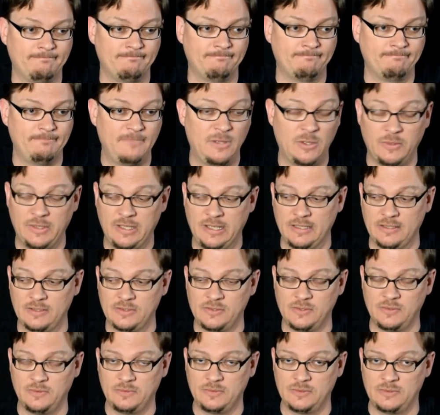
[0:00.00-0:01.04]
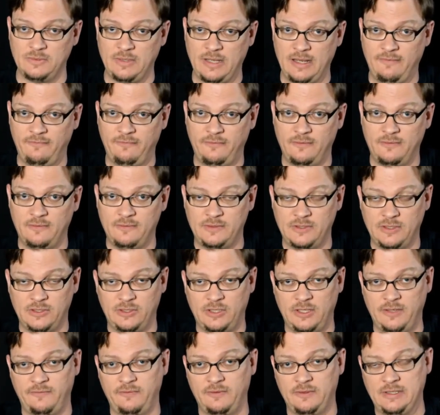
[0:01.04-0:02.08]
Again, so
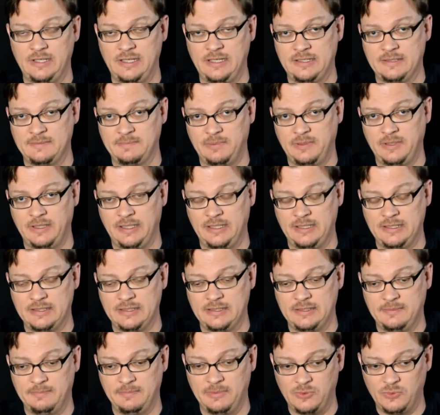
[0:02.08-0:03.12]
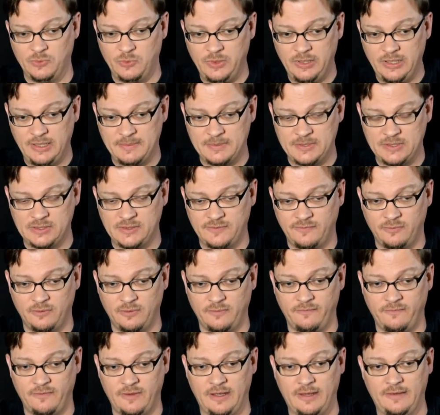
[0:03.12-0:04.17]
Dr. Aphra takes place between episodes 4
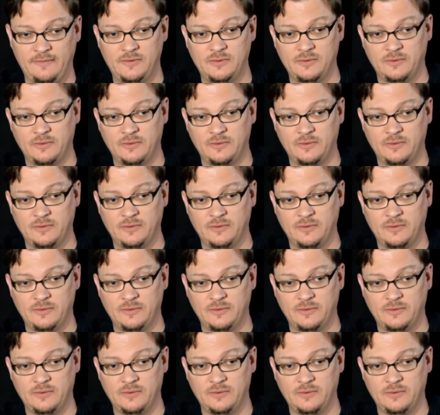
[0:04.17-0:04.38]
and 5.